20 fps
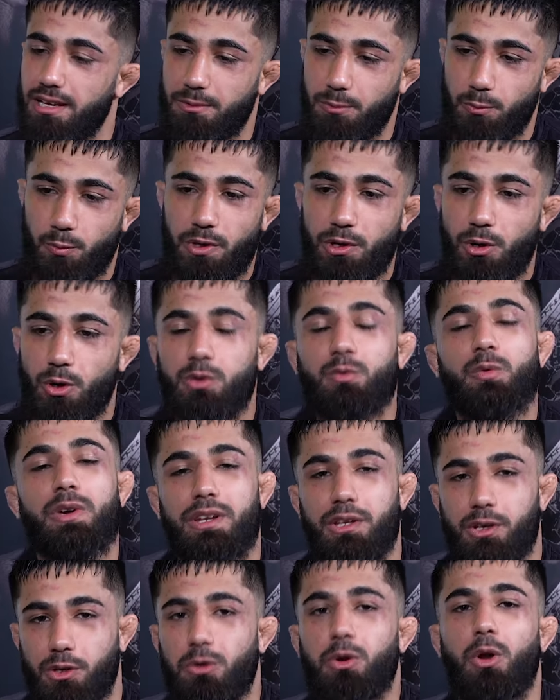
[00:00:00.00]
we're not
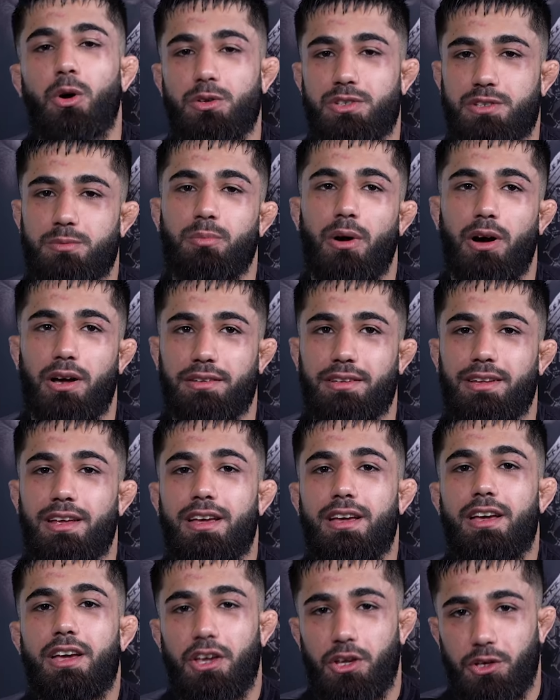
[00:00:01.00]
very close, but
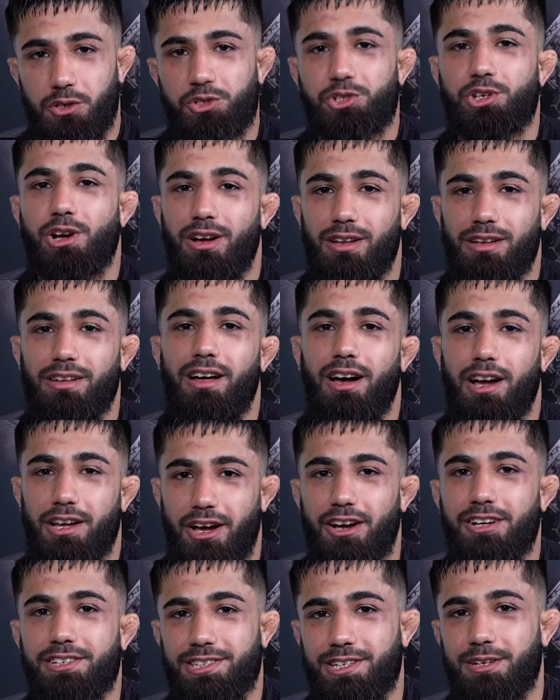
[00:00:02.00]
inshallah,
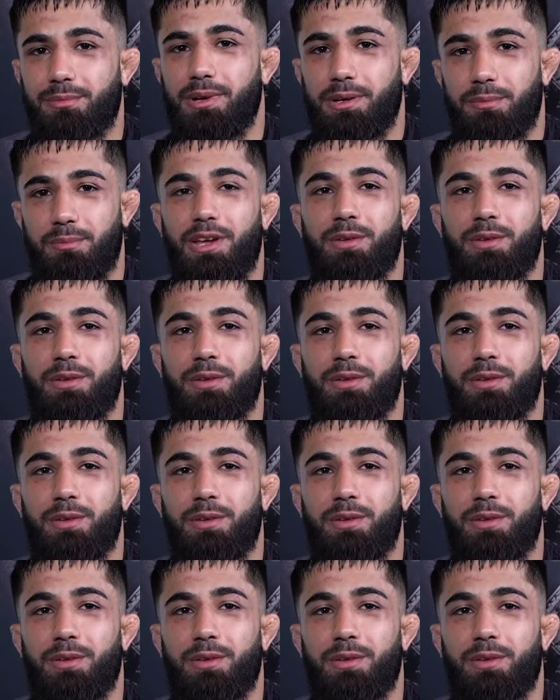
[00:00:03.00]
I ask him and